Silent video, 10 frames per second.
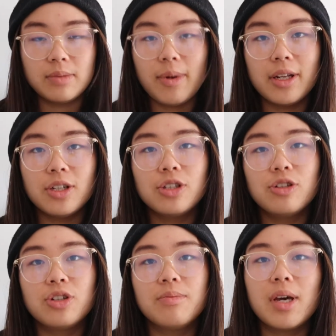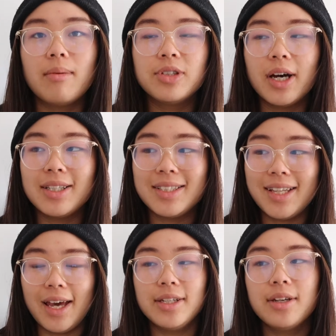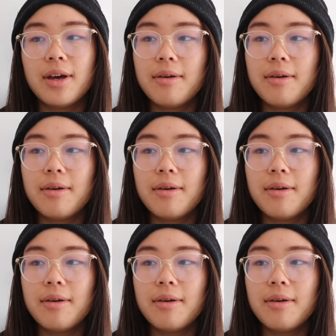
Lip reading: Spanish, you should be able to understand